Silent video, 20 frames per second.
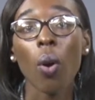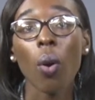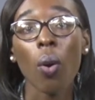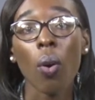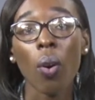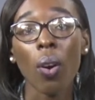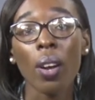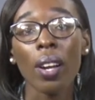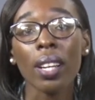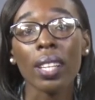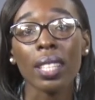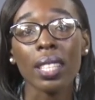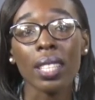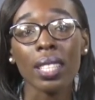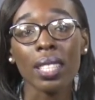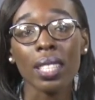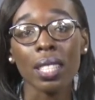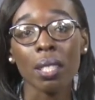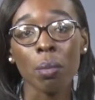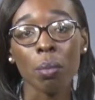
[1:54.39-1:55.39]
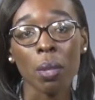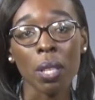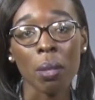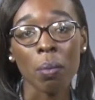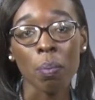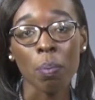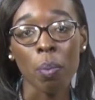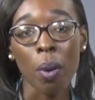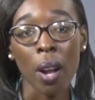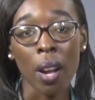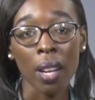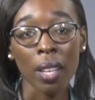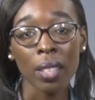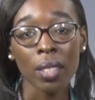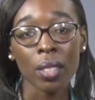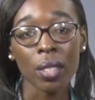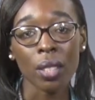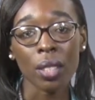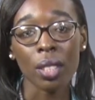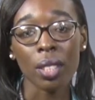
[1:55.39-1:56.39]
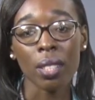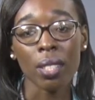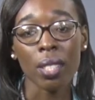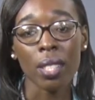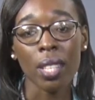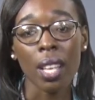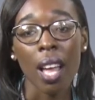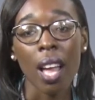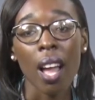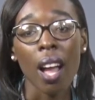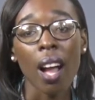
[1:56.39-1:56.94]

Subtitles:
or intimate partners